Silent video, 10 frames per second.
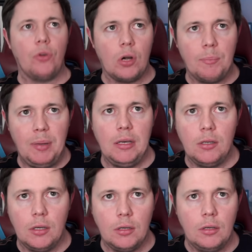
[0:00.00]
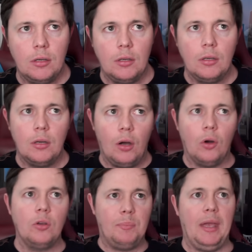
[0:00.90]
opinion
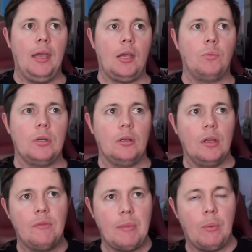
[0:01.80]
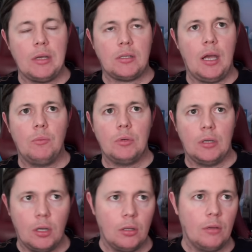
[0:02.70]
on Peck. Would I love him at West Ham? Would I
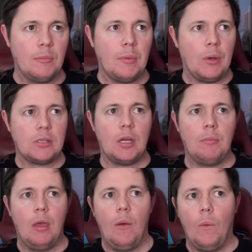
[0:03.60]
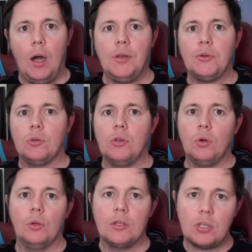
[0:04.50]
not love him at West Ham? I don't
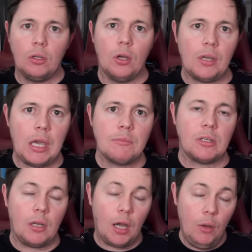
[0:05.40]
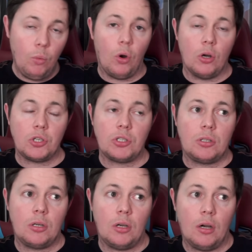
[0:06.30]
know. There's a lot of games that I
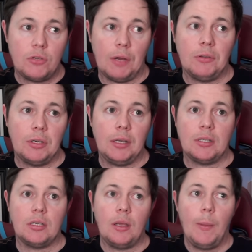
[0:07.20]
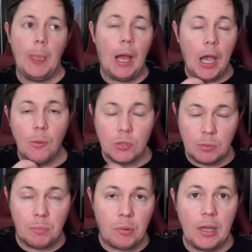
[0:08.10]
watched of Sheffield United. I was
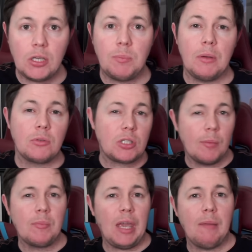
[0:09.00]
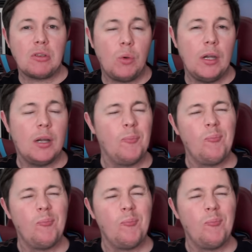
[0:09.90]
impressed, but there was some games where